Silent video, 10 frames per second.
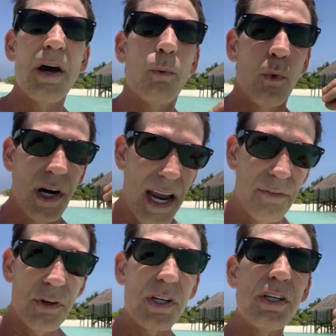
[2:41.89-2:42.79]

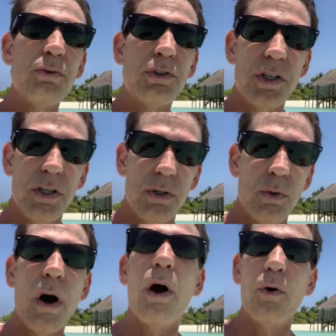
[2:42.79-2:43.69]
Whatever you
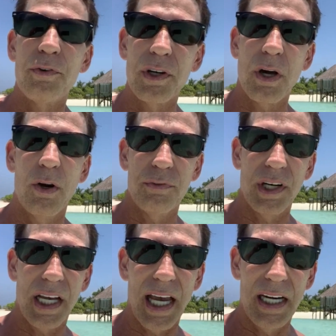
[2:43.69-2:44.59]
do over and over
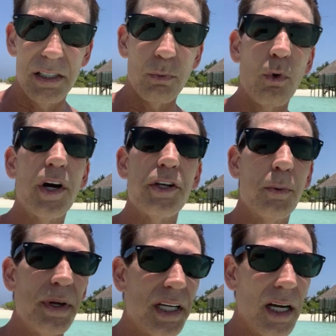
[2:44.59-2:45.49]
again is what you'll
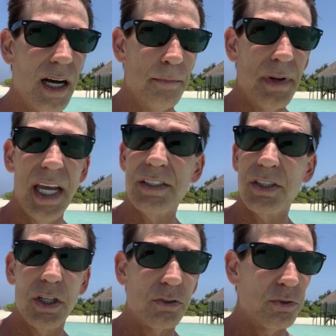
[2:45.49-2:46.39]
become. It's
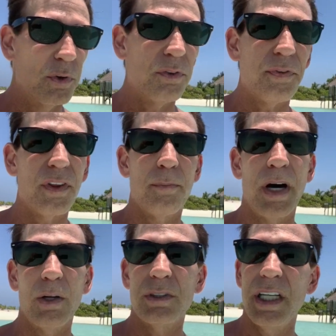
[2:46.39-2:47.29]
the truth for the
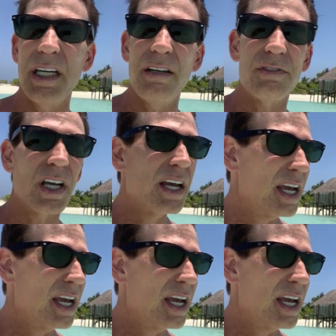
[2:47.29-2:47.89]
Maldives.